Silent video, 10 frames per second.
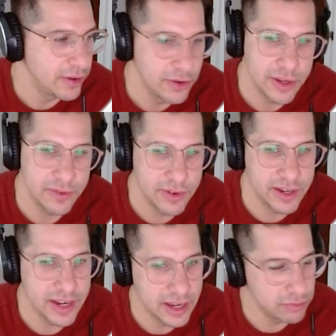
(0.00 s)
you can fit in
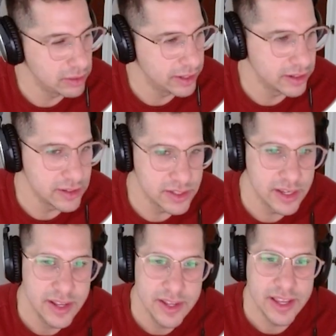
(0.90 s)
8 players.
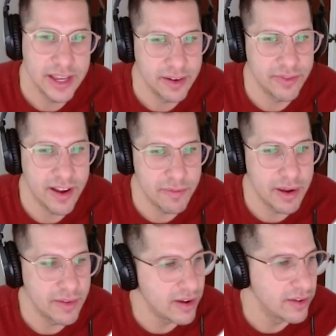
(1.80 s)
In a 5 by
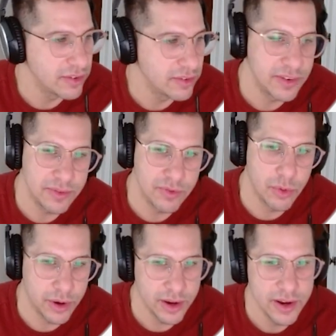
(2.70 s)
5, you can fit
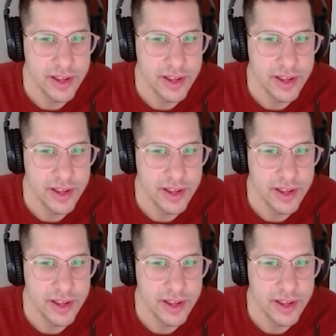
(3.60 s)
4.